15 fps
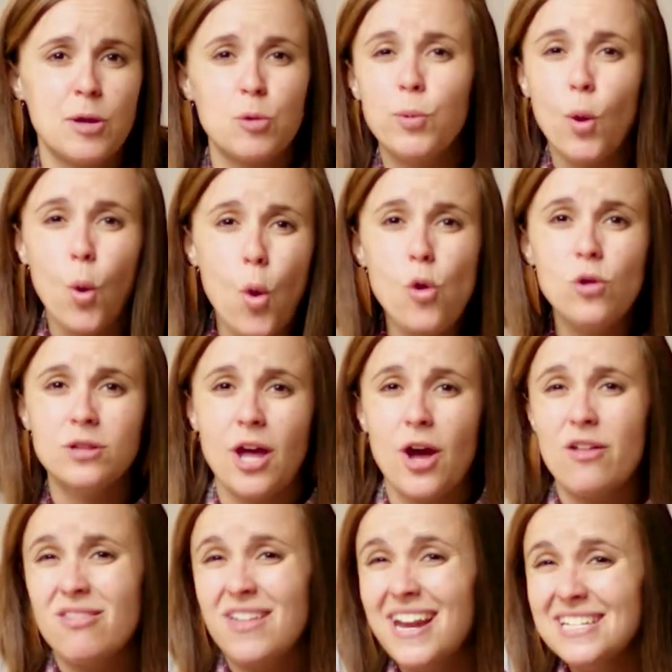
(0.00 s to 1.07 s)
but we all
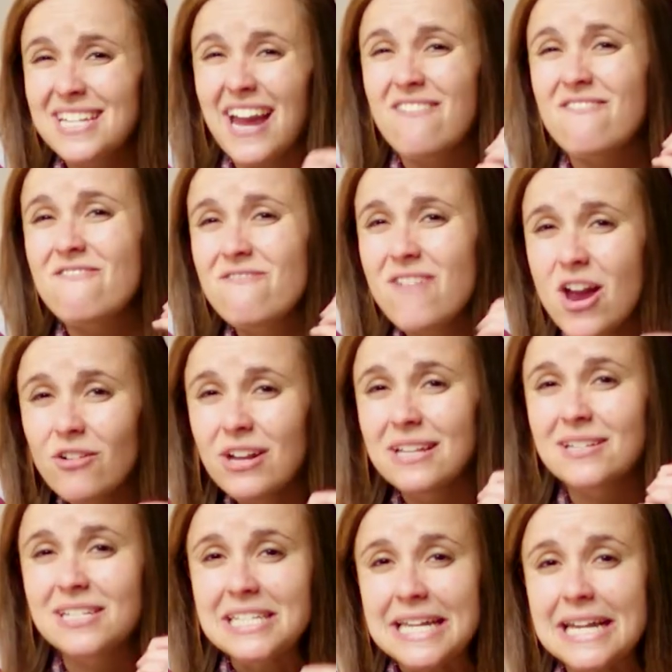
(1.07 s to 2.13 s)
know there's a very
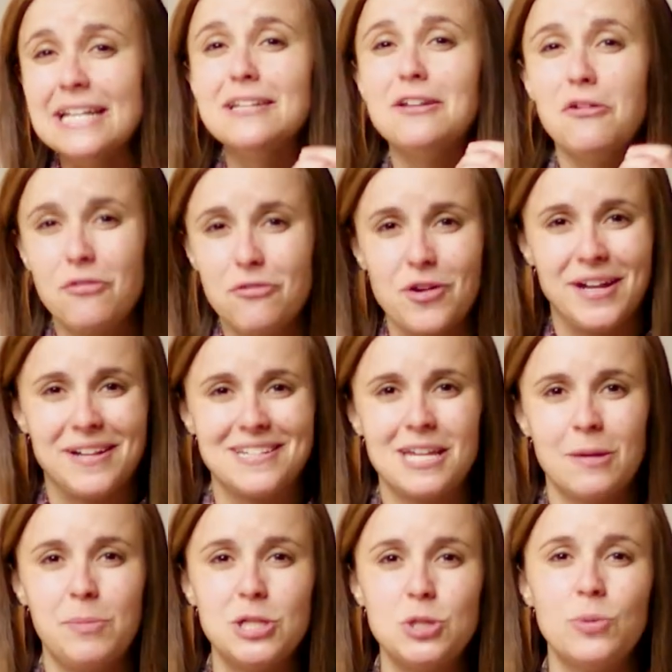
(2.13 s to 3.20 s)
distinct
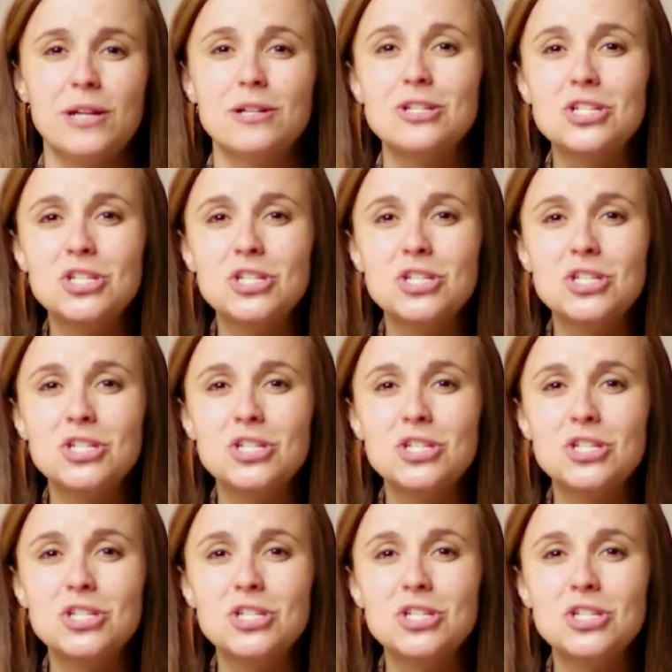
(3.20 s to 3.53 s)
difference between